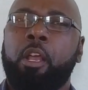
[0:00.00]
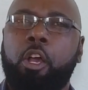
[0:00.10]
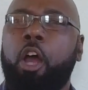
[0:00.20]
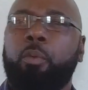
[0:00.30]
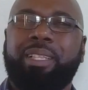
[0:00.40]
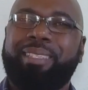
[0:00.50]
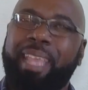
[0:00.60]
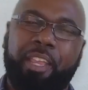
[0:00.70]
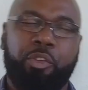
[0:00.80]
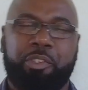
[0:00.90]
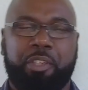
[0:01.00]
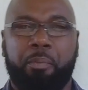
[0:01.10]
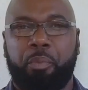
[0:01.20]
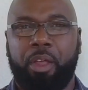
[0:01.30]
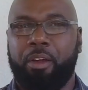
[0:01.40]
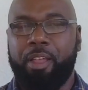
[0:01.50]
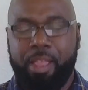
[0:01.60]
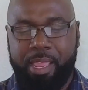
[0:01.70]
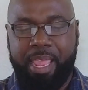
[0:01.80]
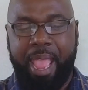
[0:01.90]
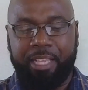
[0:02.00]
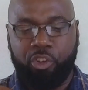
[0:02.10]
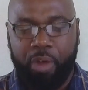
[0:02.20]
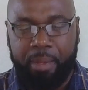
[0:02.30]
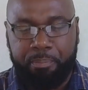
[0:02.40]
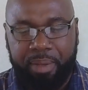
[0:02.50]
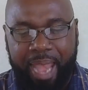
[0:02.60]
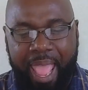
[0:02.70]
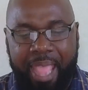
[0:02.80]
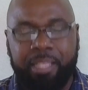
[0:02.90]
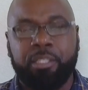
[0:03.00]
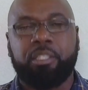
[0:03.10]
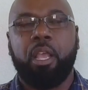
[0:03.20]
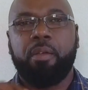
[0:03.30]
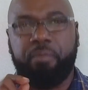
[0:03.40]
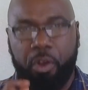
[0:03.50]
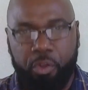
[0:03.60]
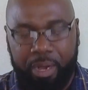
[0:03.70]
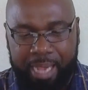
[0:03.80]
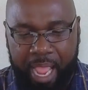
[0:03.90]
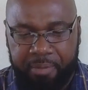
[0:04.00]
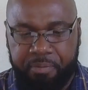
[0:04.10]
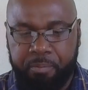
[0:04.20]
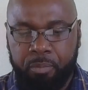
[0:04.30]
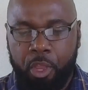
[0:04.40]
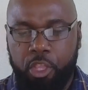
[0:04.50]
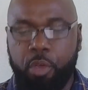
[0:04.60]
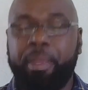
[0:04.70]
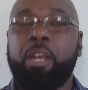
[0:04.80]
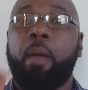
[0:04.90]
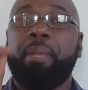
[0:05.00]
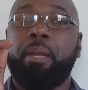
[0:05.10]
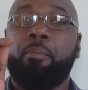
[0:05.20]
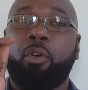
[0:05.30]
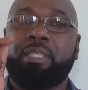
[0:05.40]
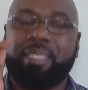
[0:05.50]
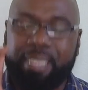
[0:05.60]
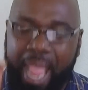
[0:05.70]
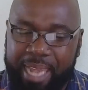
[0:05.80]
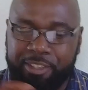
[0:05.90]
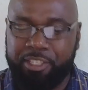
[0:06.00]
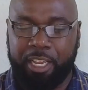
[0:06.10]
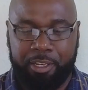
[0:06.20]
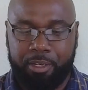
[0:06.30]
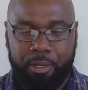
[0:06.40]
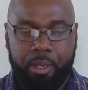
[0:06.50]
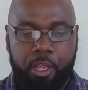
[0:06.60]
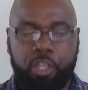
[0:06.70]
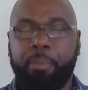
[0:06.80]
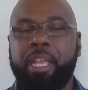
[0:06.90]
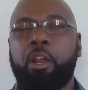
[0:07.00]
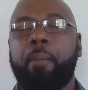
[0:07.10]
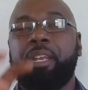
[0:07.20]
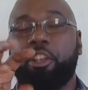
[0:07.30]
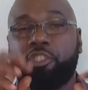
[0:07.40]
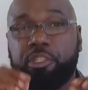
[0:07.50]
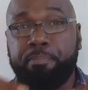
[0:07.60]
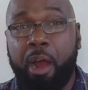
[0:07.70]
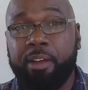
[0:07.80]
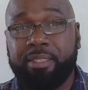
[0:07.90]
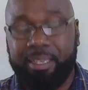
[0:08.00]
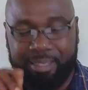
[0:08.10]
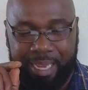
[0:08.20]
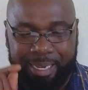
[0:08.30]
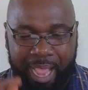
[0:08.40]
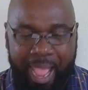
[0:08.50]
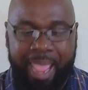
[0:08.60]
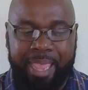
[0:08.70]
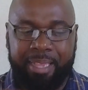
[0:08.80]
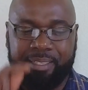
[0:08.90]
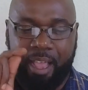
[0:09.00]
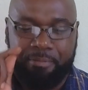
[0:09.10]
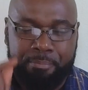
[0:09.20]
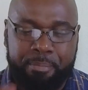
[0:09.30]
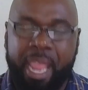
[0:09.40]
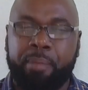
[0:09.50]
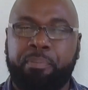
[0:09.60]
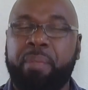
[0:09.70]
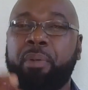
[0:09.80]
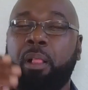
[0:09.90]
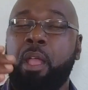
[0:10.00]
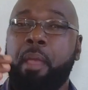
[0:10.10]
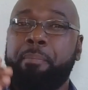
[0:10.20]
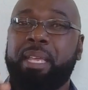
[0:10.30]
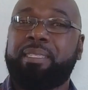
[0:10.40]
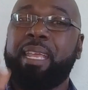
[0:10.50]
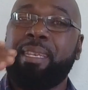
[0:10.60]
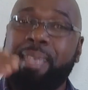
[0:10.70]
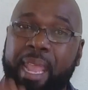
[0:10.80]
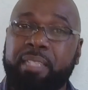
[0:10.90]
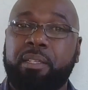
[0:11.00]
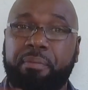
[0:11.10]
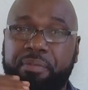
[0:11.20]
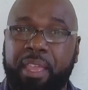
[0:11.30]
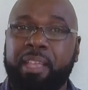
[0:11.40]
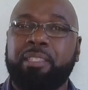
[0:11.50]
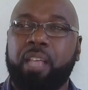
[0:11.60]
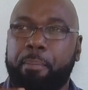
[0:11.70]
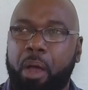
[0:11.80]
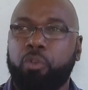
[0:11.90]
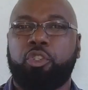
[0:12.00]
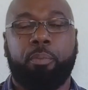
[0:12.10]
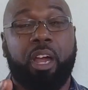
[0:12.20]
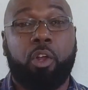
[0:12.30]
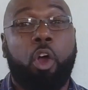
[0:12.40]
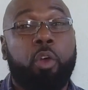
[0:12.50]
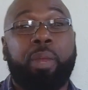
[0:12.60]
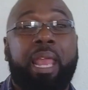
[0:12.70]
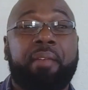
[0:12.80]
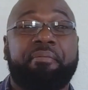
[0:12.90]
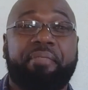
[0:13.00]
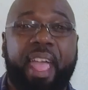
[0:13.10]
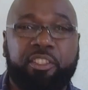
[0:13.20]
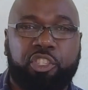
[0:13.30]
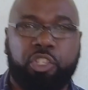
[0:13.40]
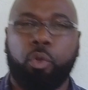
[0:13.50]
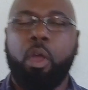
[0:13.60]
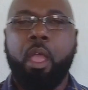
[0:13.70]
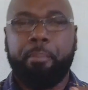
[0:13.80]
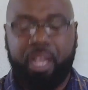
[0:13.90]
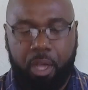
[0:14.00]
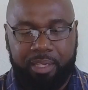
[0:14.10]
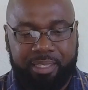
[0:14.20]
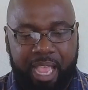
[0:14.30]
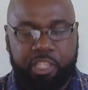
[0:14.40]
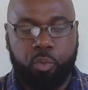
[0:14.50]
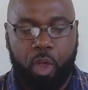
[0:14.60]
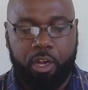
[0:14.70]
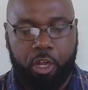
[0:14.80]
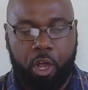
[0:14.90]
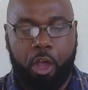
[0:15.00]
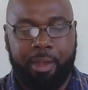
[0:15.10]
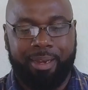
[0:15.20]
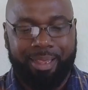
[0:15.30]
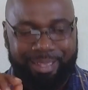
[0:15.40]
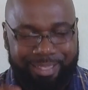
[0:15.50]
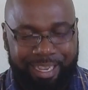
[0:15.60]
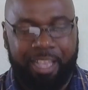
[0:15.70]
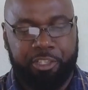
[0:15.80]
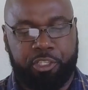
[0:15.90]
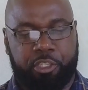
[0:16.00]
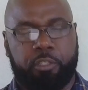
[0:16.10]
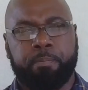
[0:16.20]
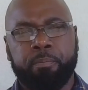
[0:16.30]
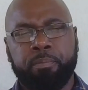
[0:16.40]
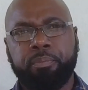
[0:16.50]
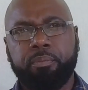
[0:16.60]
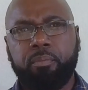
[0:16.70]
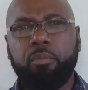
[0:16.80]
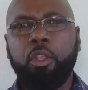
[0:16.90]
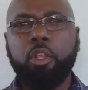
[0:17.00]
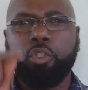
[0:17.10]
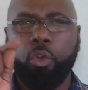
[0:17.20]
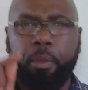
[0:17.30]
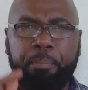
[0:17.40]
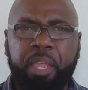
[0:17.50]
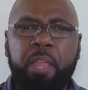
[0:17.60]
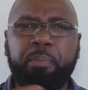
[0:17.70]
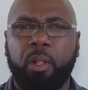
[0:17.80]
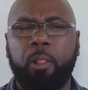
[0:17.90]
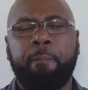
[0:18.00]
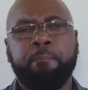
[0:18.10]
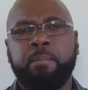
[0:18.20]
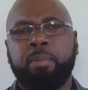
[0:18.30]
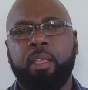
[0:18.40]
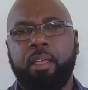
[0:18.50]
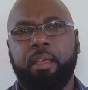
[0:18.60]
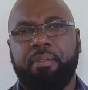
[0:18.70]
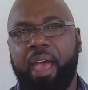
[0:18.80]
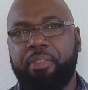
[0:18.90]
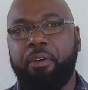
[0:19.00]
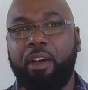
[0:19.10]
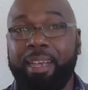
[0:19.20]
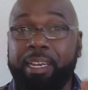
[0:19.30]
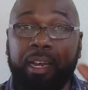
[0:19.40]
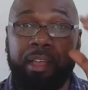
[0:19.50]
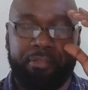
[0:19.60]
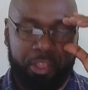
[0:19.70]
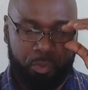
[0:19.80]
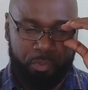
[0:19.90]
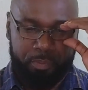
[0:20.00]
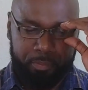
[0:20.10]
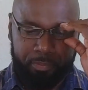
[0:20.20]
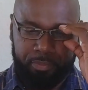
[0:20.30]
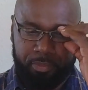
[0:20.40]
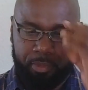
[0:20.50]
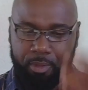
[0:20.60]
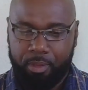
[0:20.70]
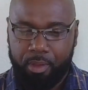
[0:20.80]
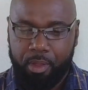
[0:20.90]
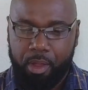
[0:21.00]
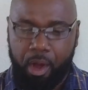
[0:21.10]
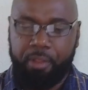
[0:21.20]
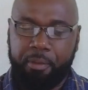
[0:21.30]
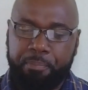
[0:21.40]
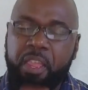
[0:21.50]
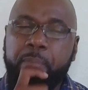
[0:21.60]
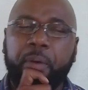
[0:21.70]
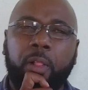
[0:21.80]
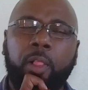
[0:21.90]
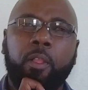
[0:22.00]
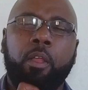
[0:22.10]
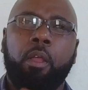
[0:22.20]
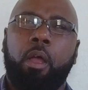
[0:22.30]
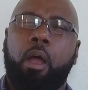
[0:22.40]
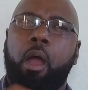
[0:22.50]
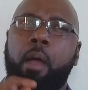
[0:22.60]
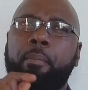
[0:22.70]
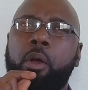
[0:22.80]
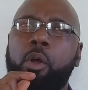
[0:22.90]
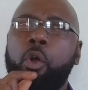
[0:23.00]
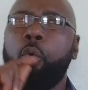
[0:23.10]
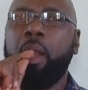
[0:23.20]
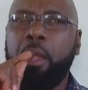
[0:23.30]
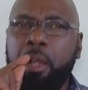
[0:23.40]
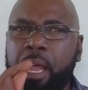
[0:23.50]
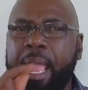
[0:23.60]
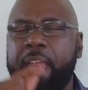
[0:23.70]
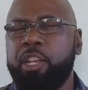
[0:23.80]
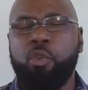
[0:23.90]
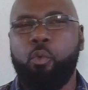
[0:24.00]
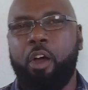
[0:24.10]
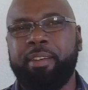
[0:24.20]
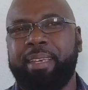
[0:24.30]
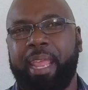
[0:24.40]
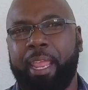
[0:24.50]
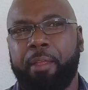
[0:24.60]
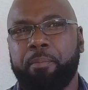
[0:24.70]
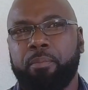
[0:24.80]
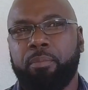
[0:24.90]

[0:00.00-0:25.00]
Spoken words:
God will take you somewhere. He has great plans for your life. You may not be the most talented. You may not be the smartest in the eyes of men. People may say negative things about you, but God will advance you, because that's what God does. So the people that thought little of you are the people who will look at you one day